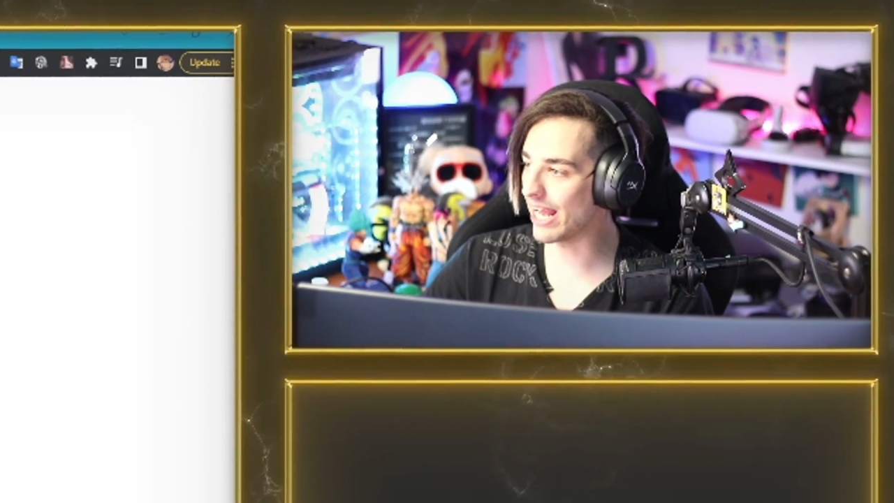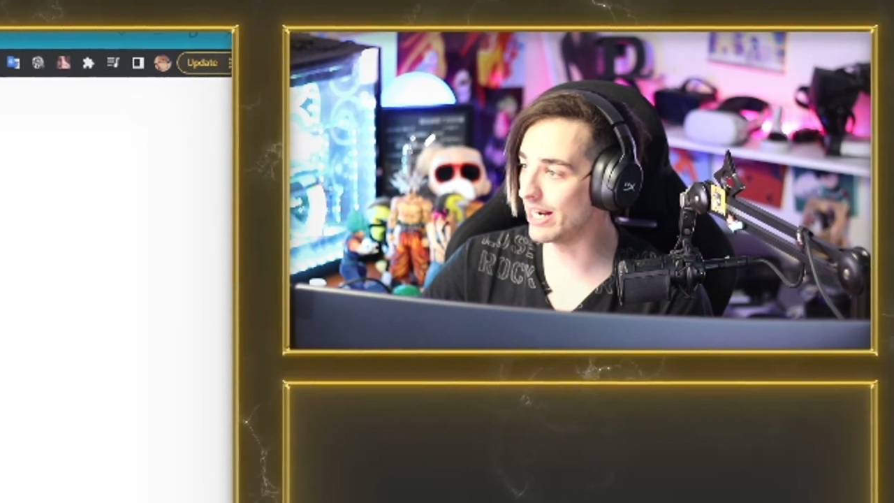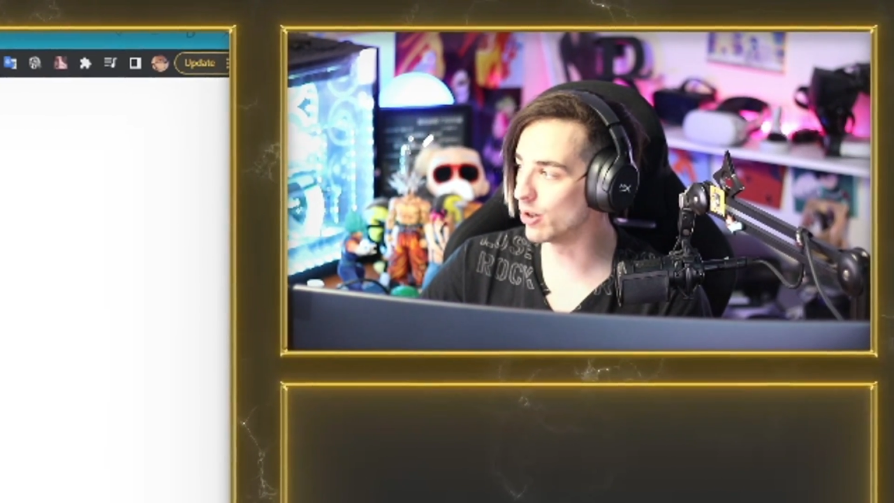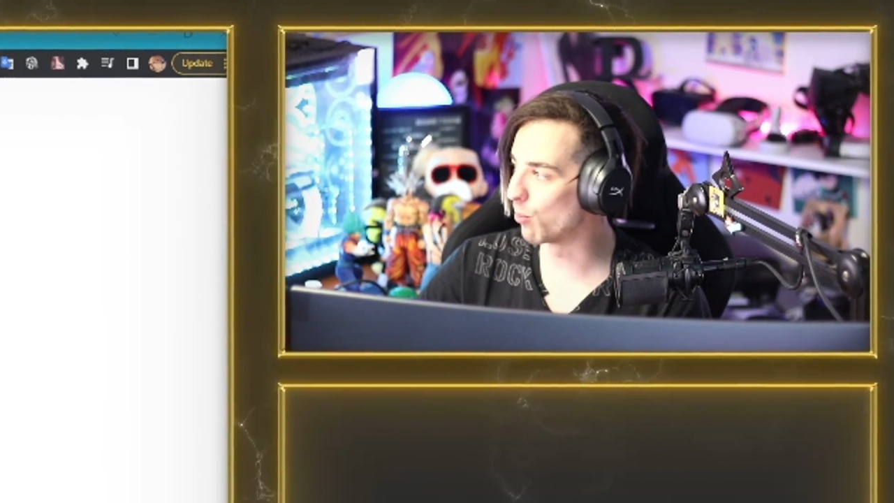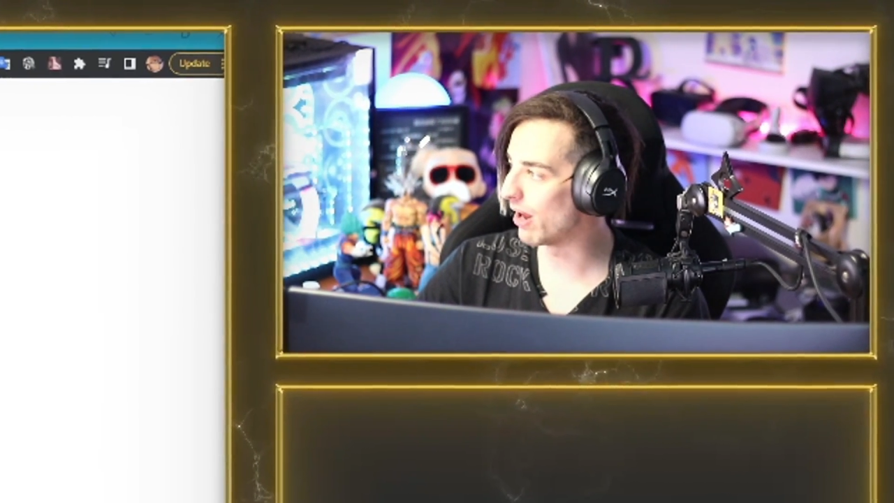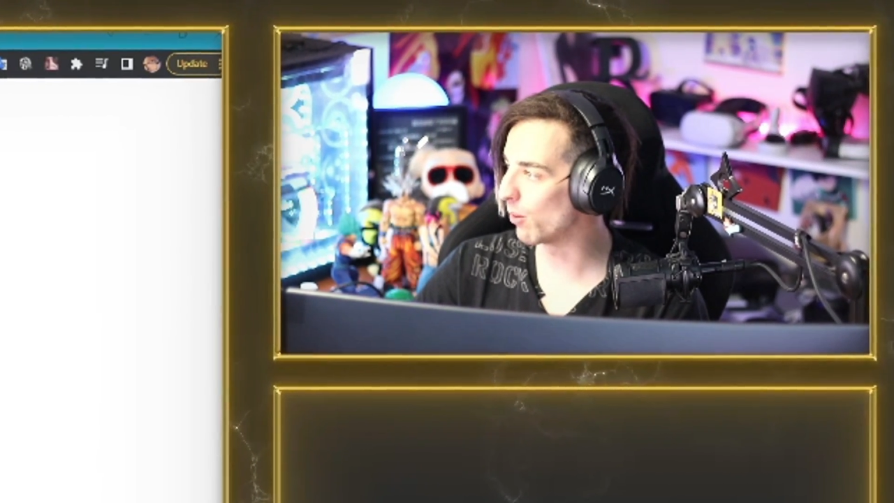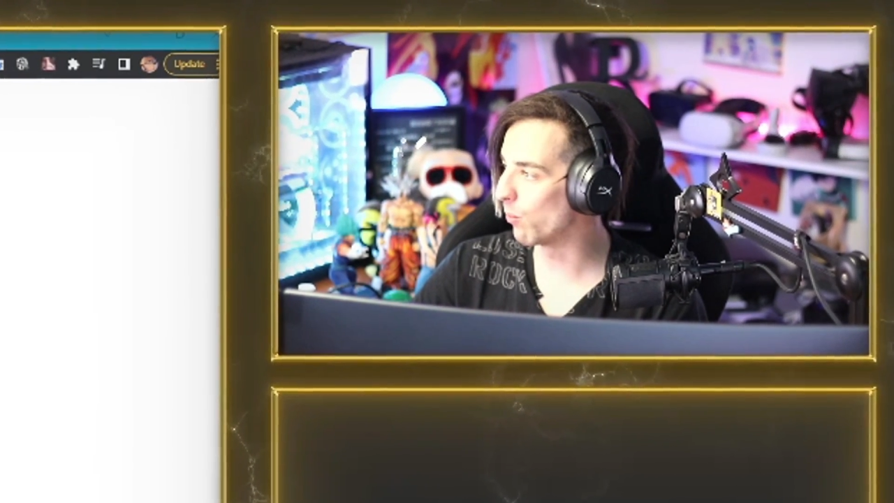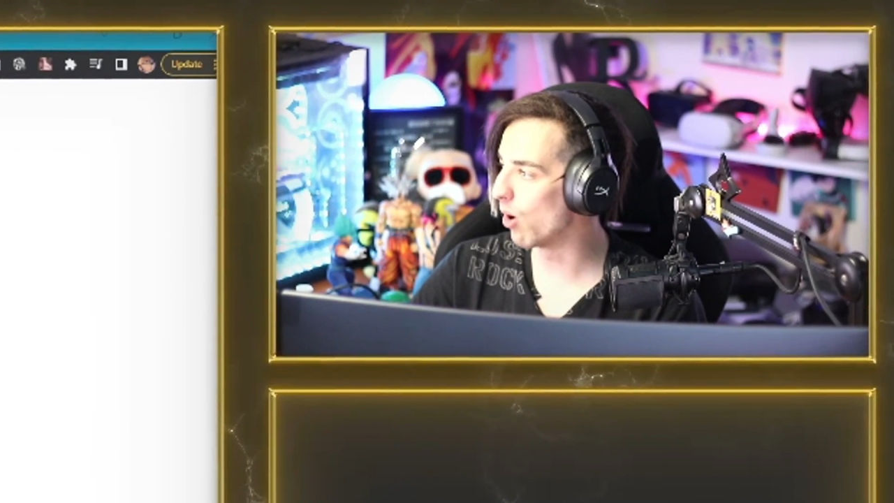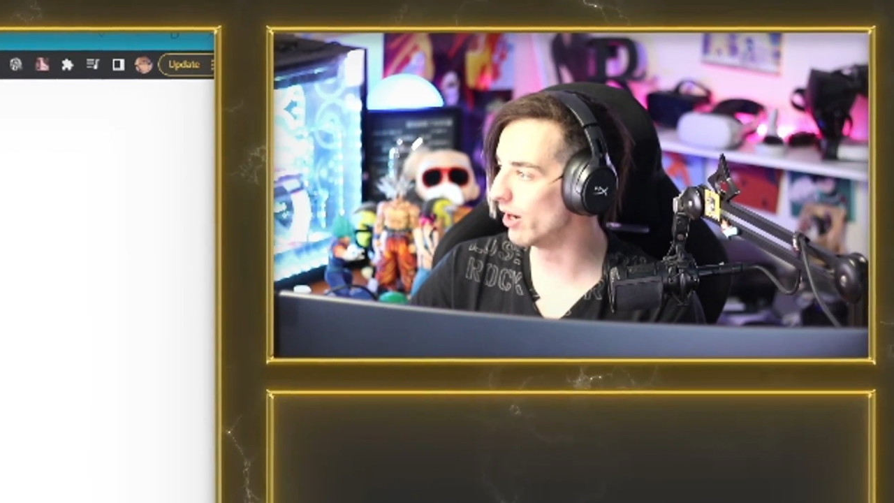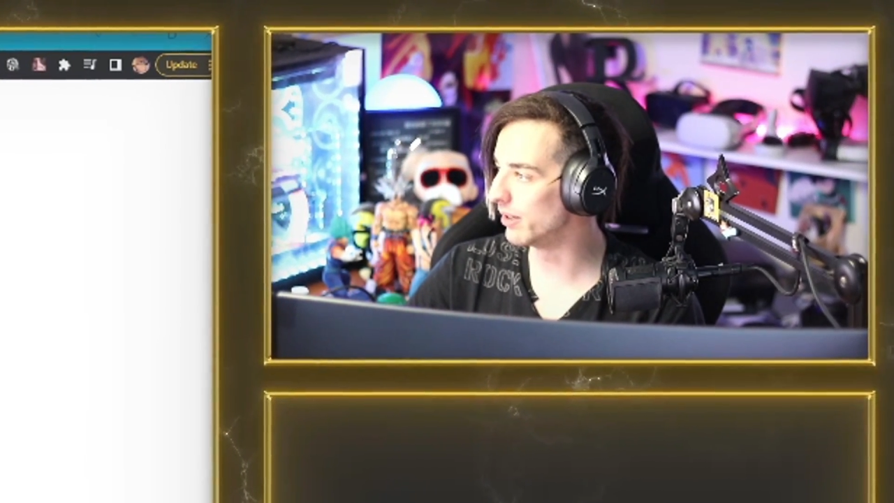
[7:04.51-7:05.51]
A no matter
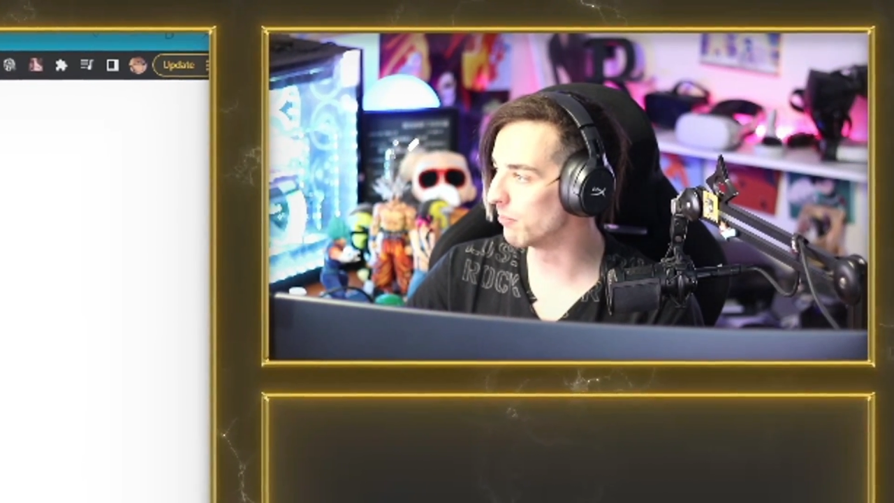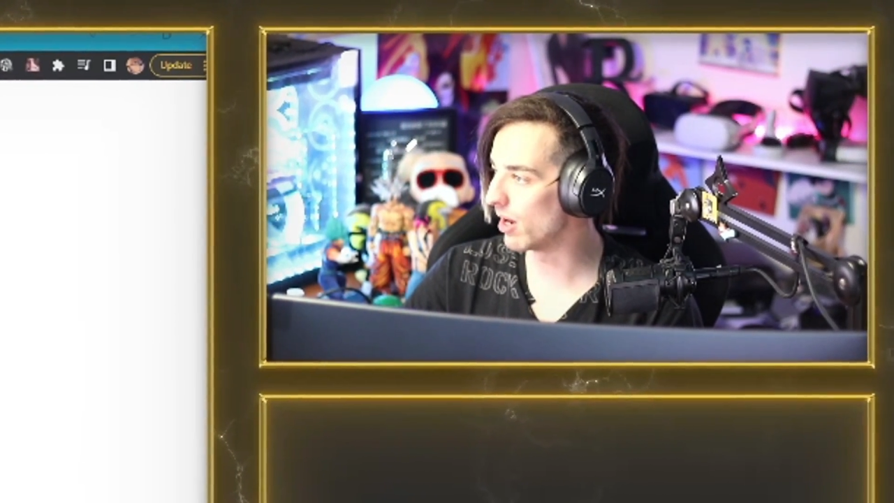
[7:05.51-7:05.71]
what in my